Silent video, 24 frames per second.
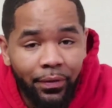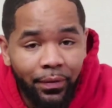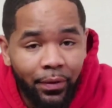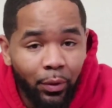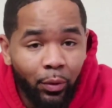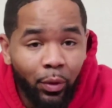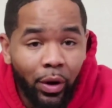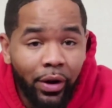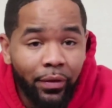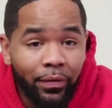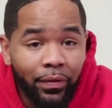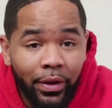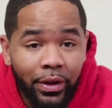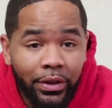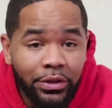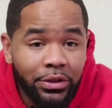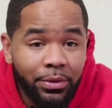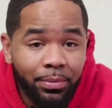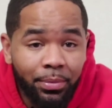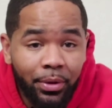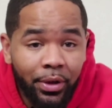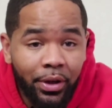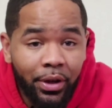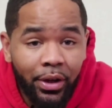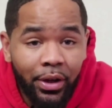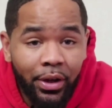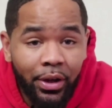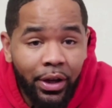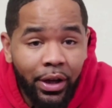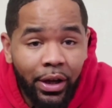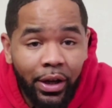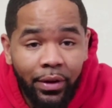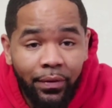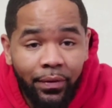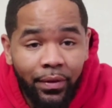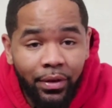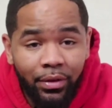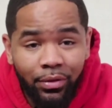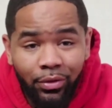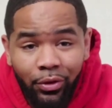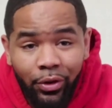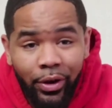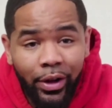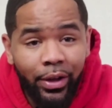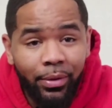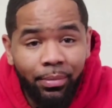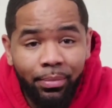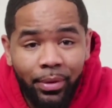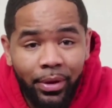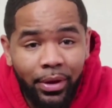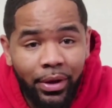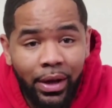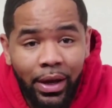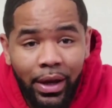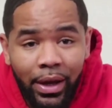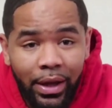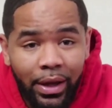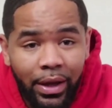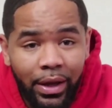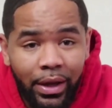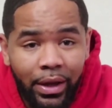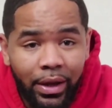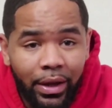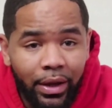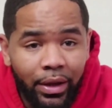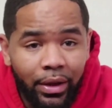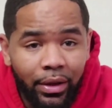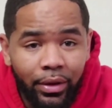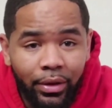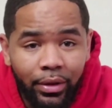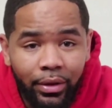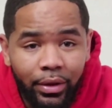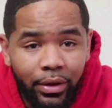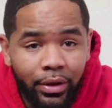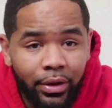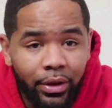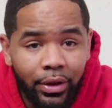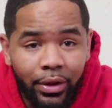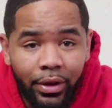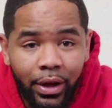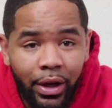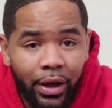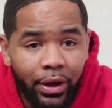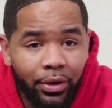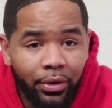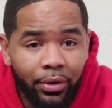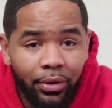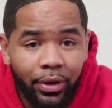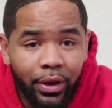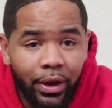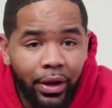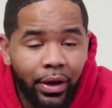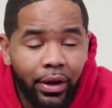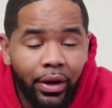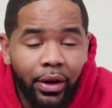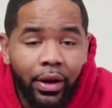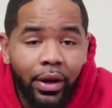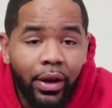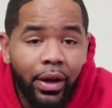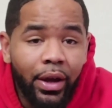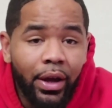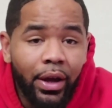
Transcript: If your wife lets you put it in the oven, great, but I could not do that.